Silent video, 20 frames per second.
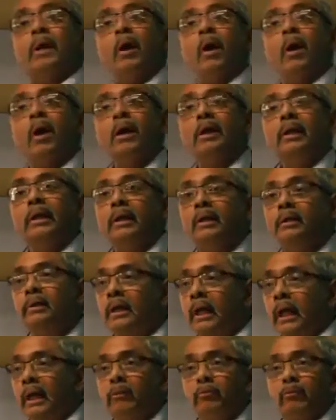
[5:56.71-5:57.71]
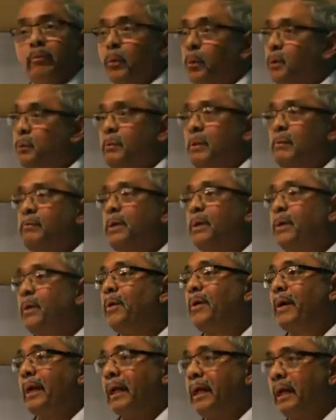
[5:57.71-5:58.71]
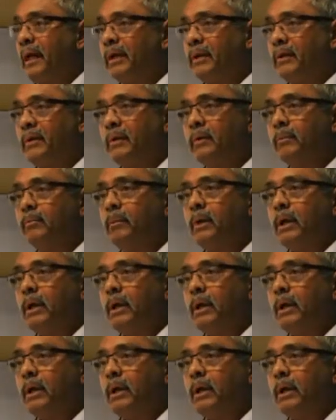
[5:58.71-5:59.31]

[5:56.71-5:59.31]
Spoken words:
lot in his life, most people don't realize it.